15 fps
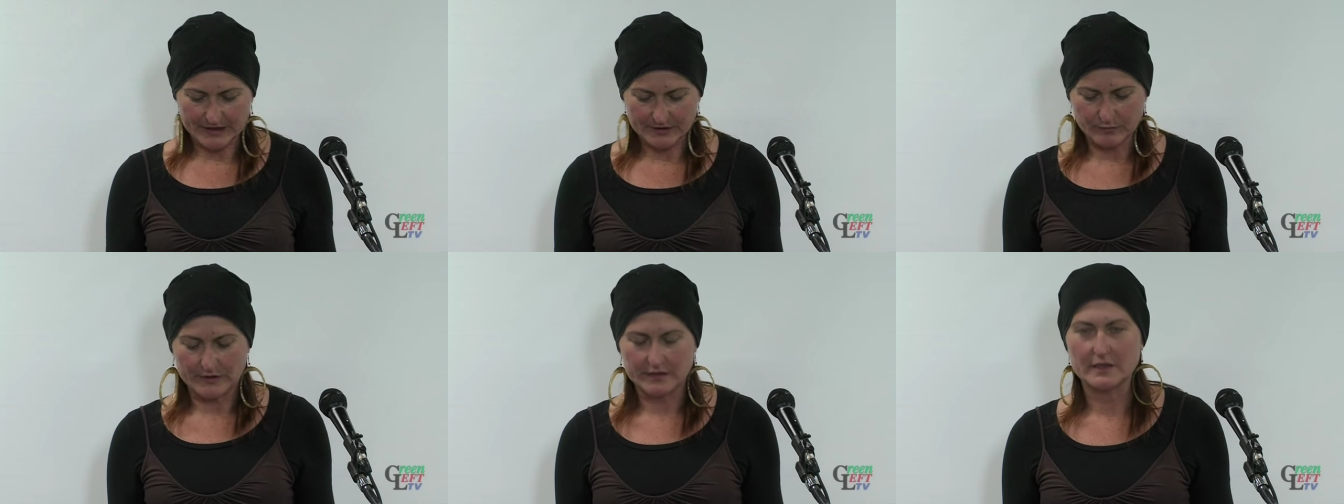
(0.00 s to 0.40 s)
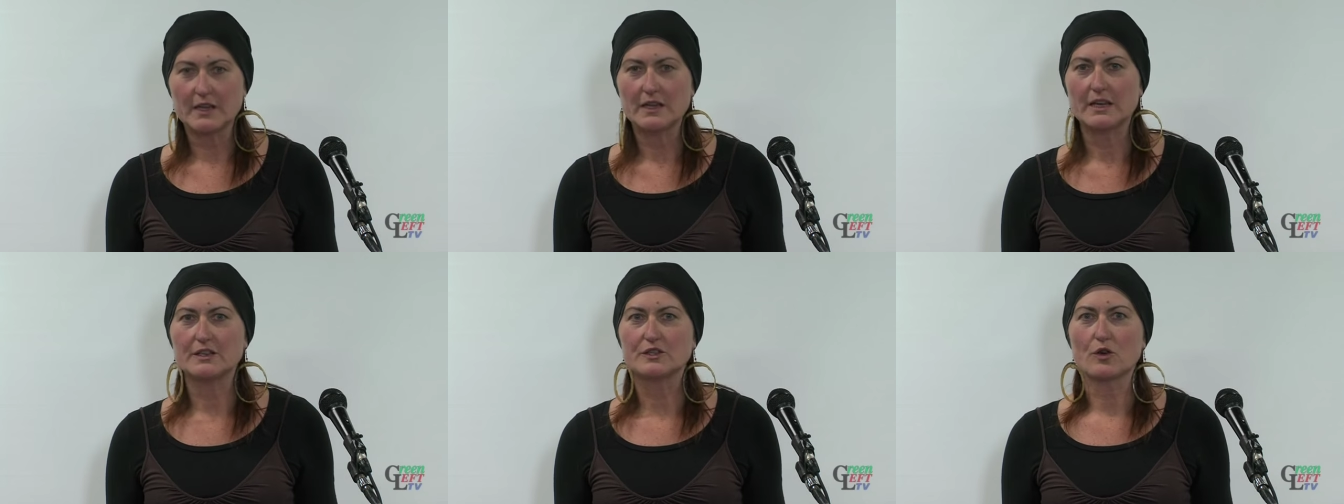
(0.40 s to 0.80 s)
at when
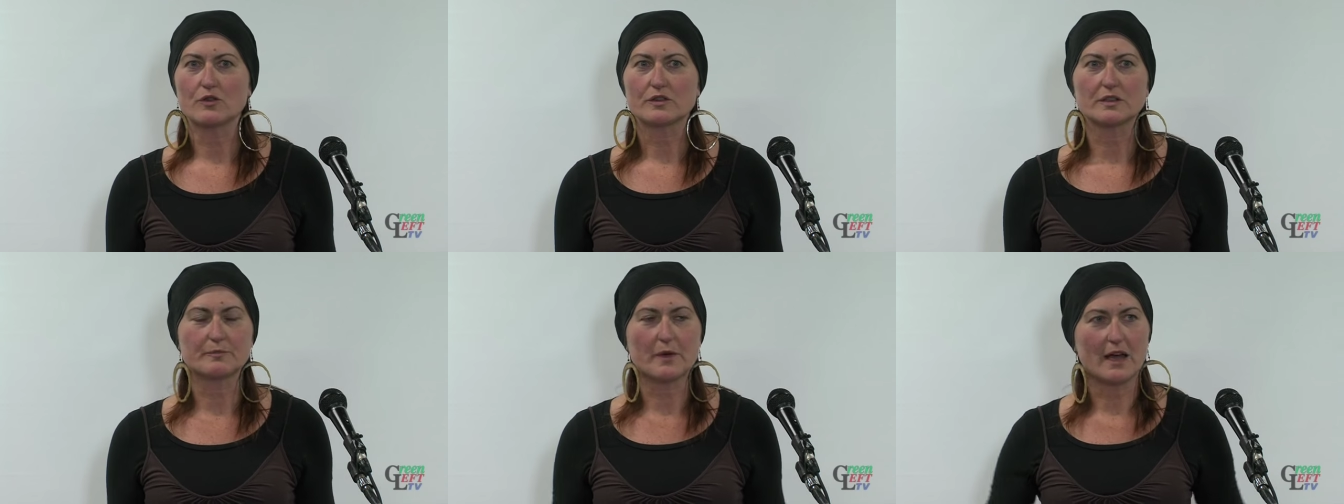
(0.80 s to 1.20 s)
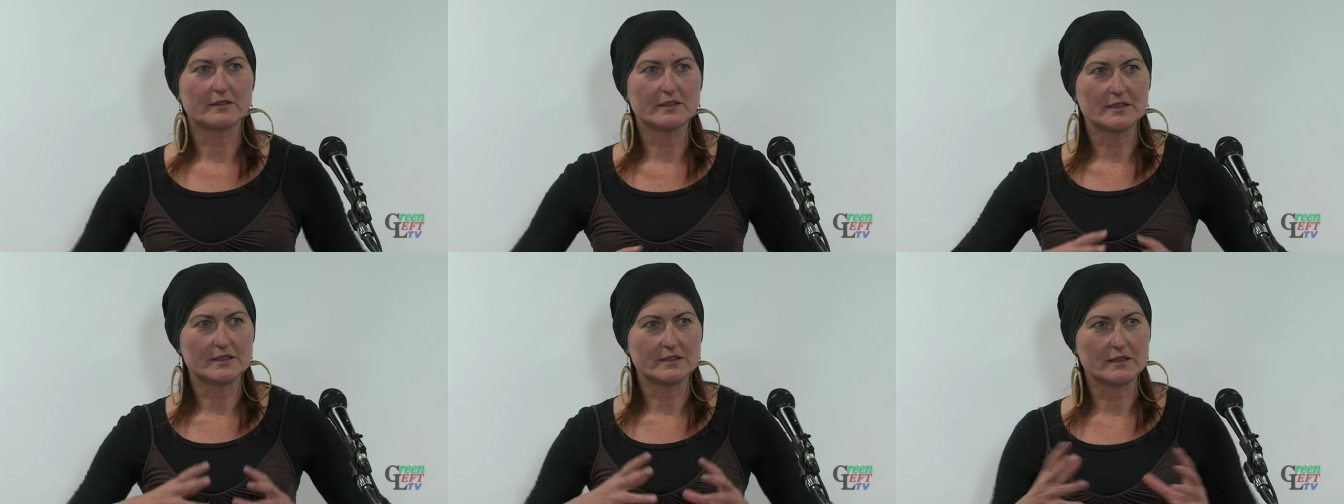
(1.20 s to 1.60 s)
he talked
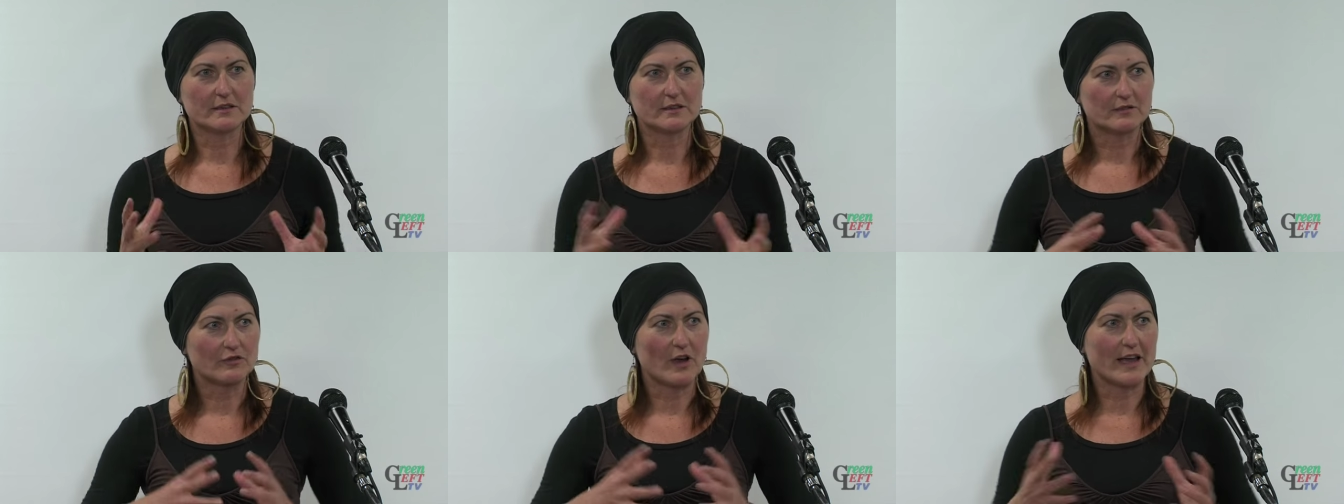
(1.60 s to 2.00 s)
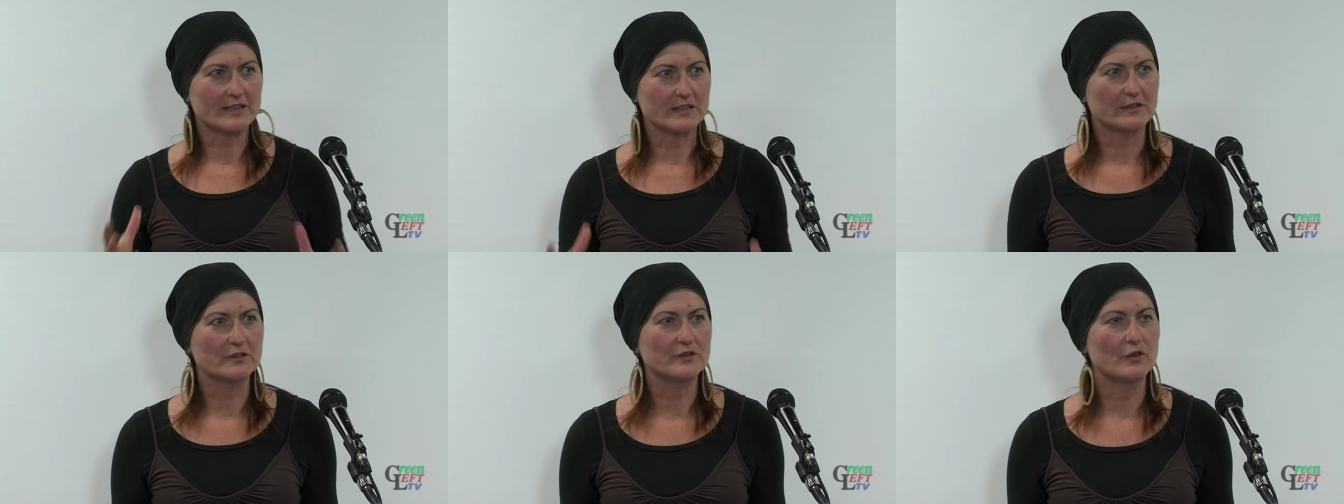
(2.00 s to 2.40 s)
about this, the, the
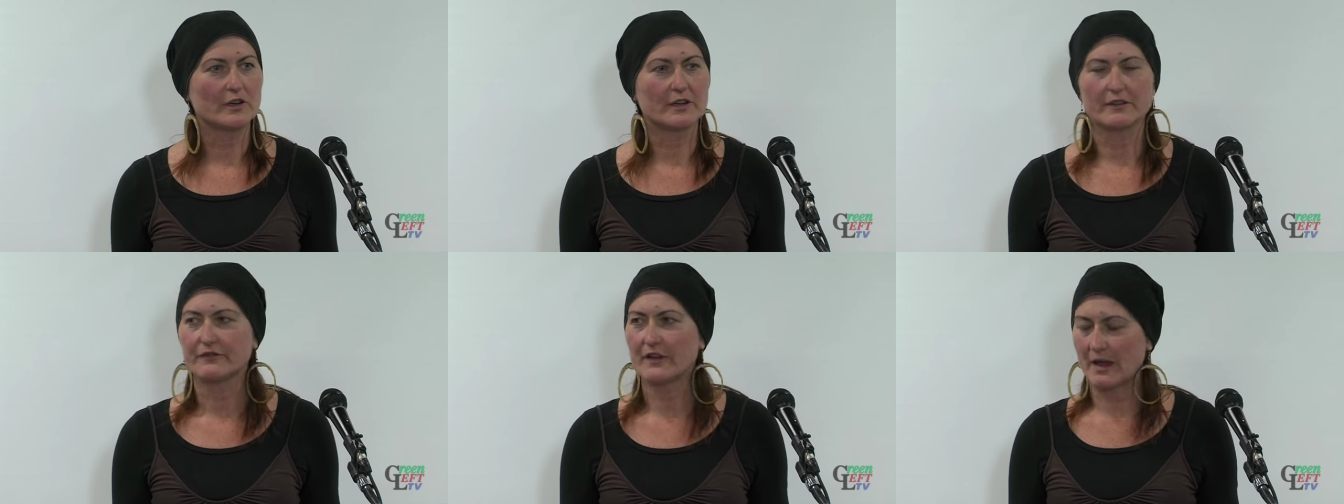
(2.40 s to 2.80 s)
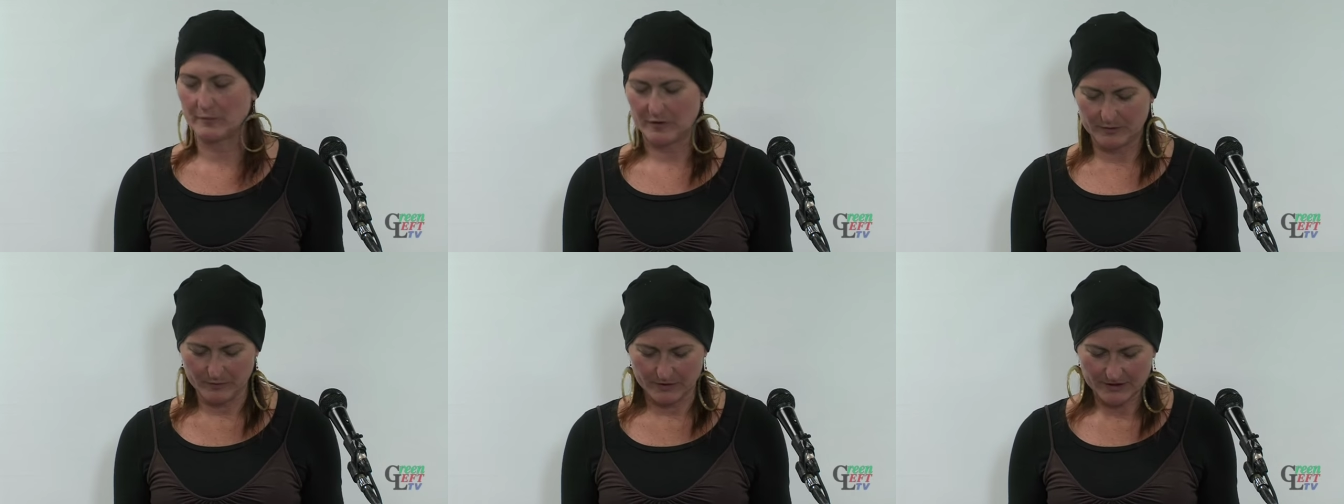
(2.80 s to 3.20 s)
rise of the nuclear
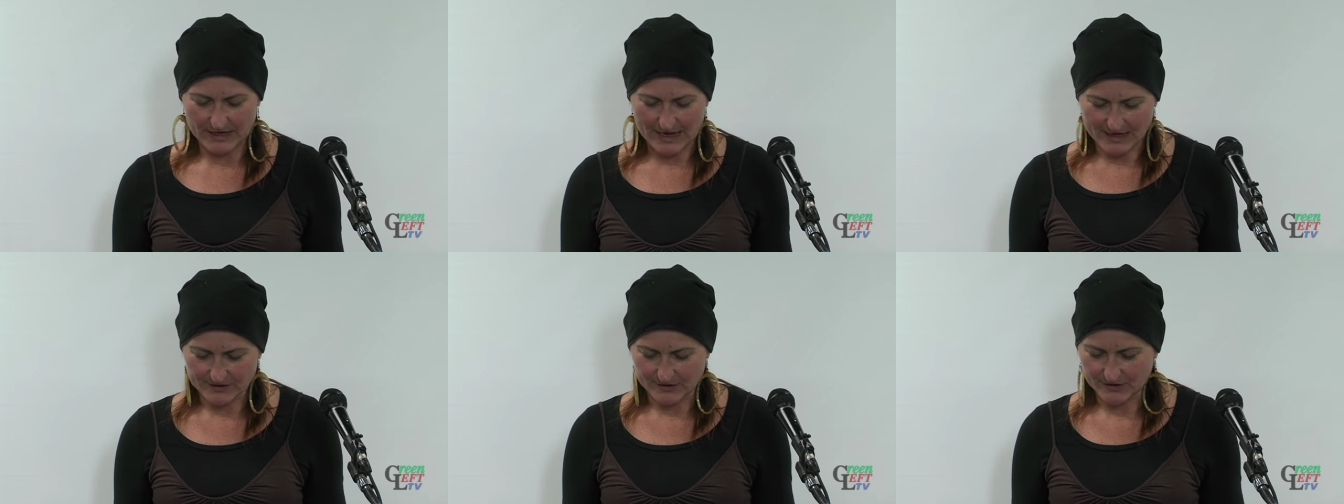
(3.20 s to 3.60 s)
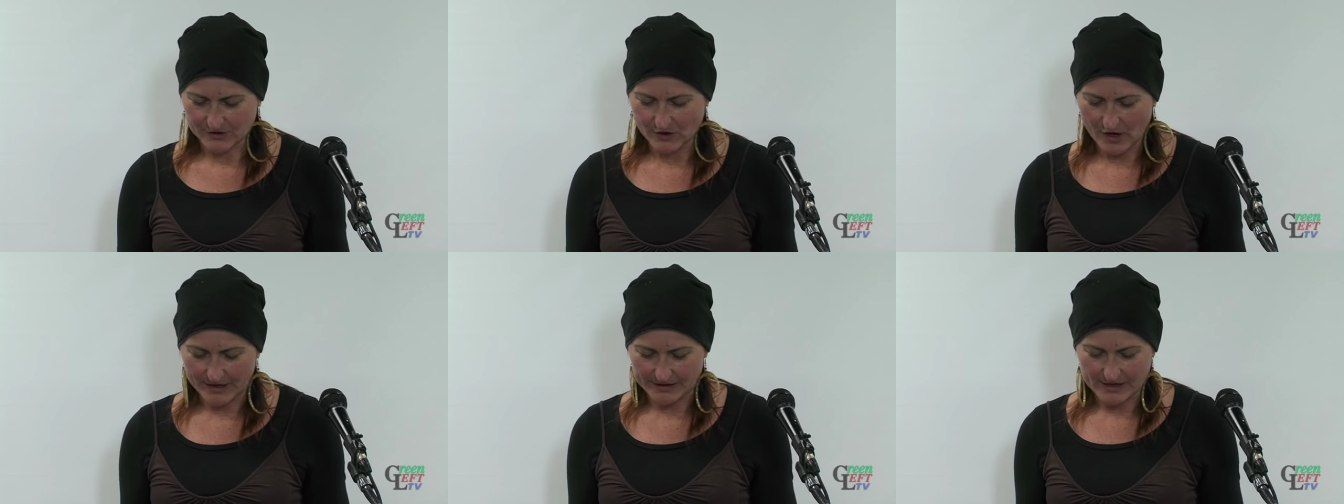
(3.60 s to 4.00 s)
family with class
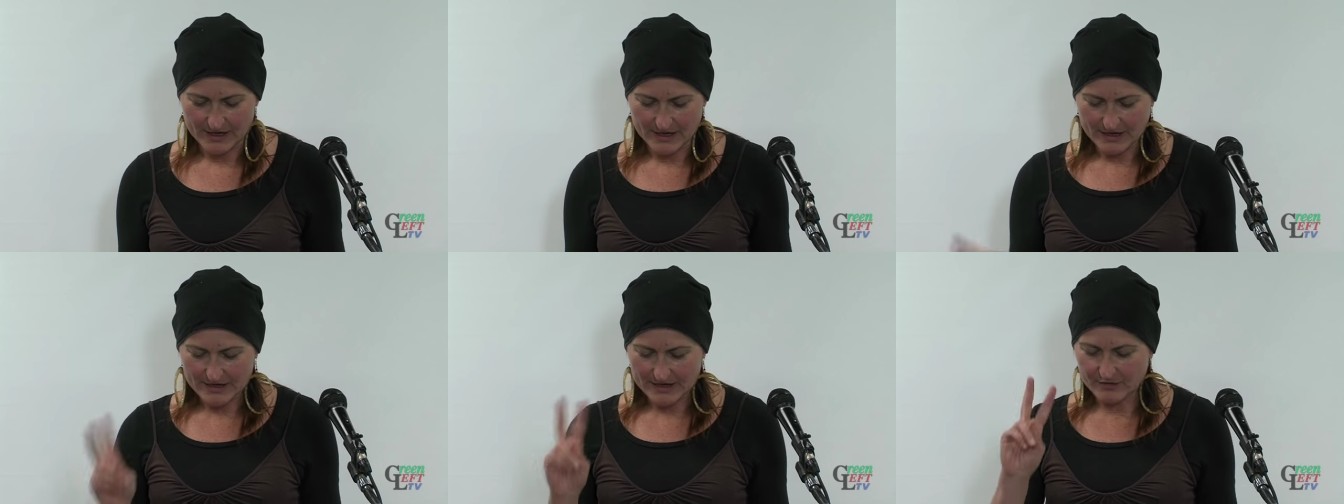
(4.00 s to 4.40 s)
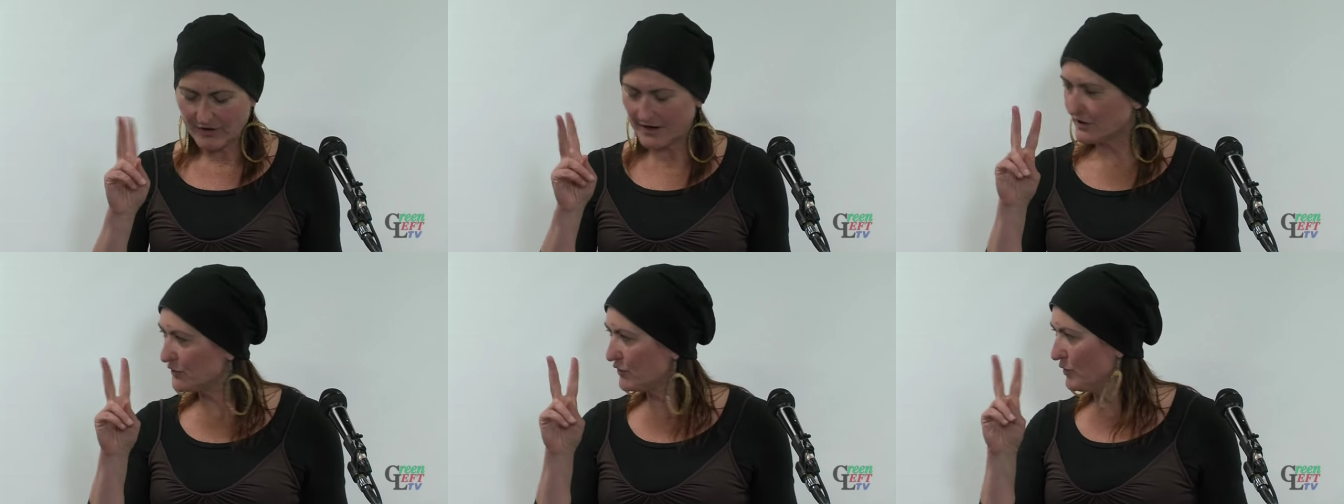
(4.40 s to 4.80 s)
society, he raised